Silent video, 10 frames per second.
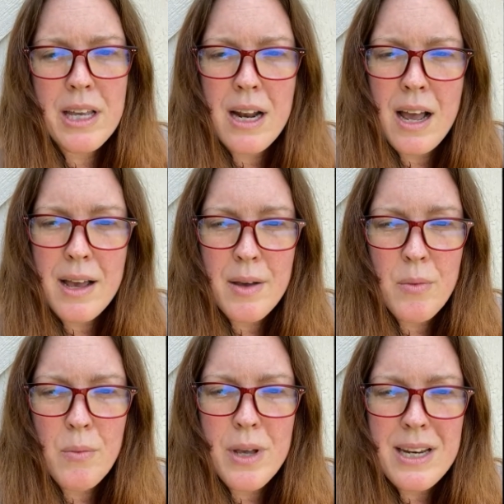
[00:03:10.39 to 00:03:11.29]
And I
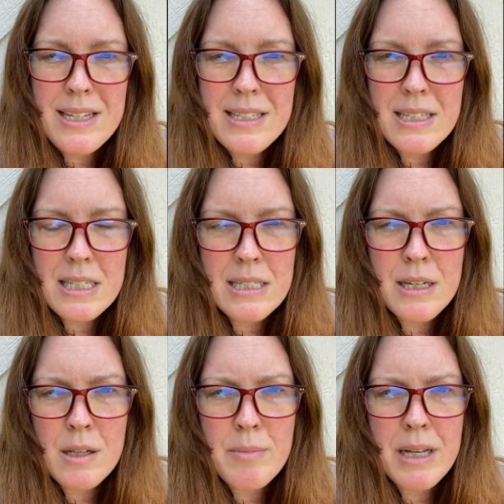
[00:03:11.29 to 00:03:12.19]
went into
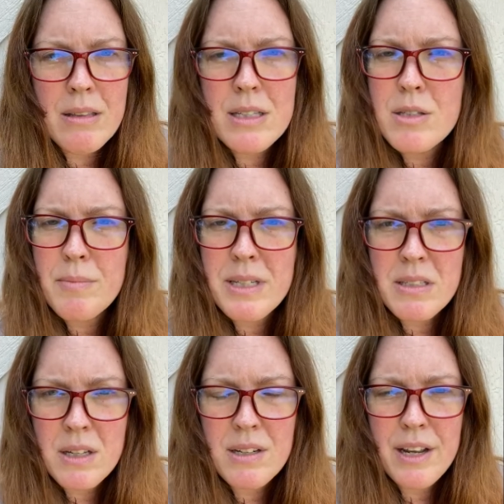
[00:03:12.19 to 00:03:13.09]
detail about this on my
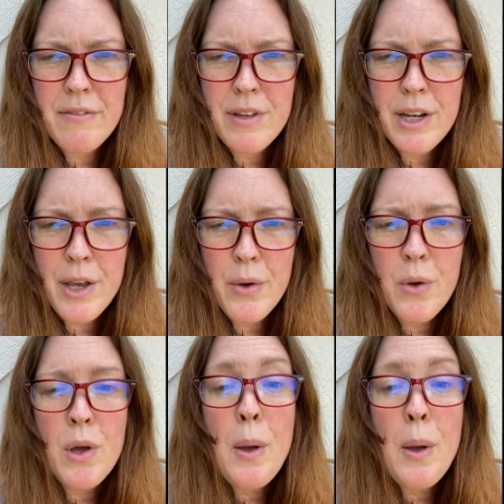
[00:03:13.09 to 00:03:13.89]
Sunday video.